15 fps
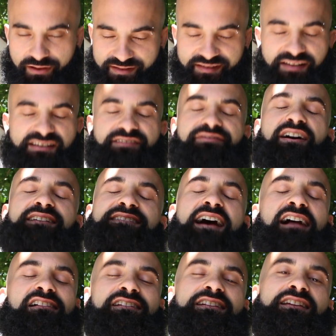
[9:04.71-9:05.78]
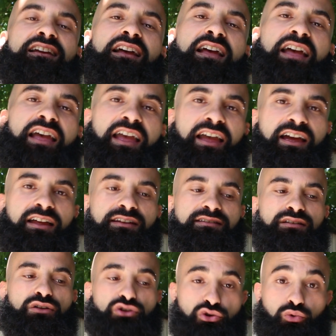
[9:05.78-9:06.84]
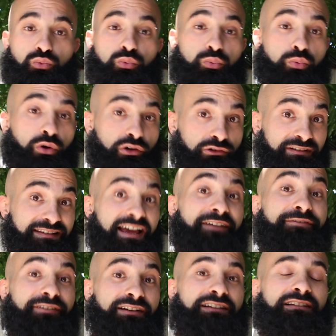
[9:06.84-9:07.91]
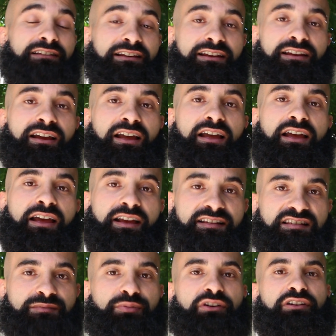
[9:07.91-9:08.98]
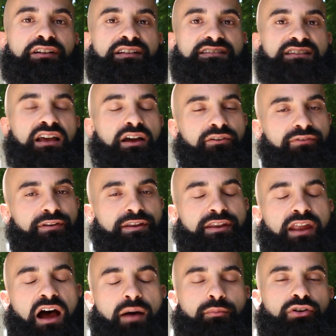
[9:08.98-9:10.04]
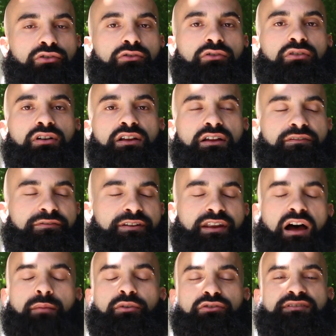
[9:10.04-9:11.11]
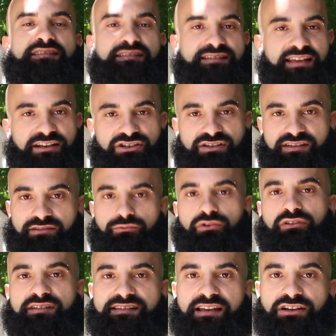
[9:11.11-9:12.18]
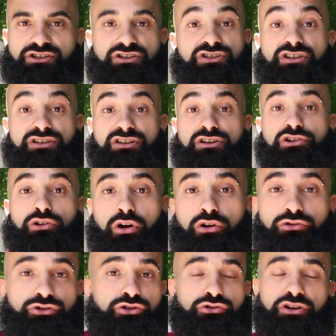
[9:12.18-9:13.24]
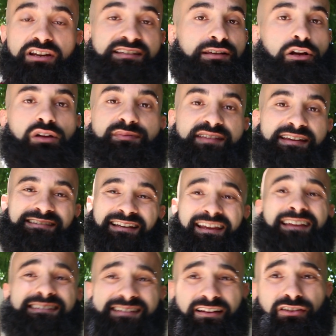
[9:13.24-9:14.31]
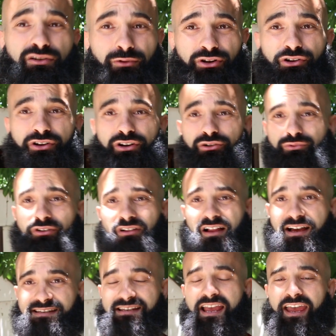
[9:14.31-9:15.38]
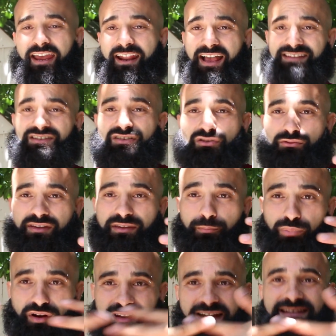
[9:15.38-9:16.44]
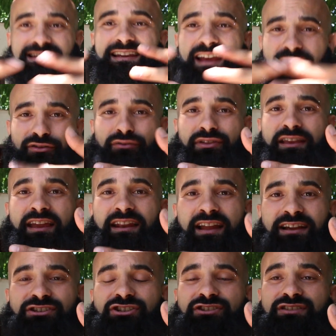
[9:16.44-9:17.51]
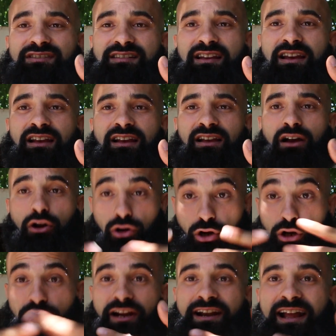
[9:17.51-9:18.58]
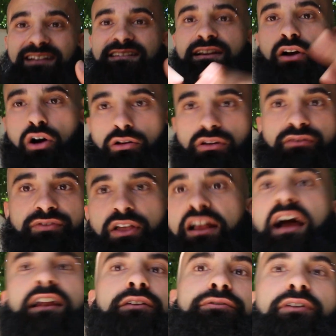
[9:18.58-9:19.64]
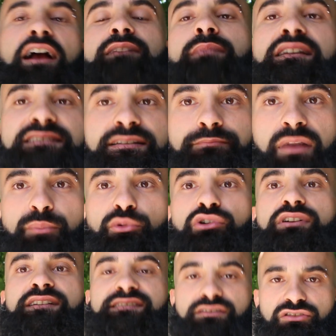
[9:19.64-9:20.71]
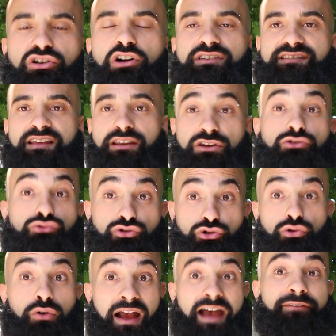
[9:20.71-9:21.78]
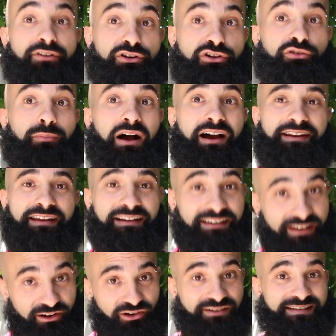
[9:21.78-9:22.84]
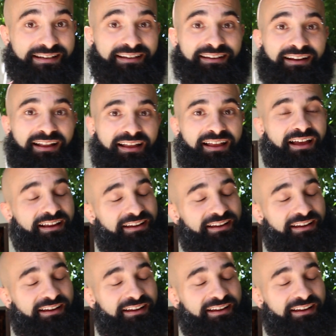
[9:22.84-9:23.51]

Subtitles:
a sense of vitality, and you will definitely experience phenomenal sensations and realizations just in your own unique circumstance. I can't tell you what you're going to realize. It has to do with bringing together the connections, or connecting all of the kind of fragmented memories and thoughts that you do have in your mind. I guarantee it. I